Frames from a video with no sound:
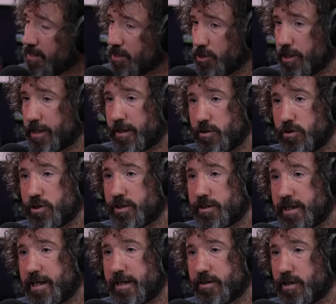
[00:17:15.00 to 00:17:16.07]
So you can just
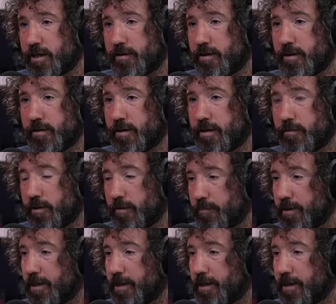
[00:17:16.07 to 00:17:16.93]
see it the, the,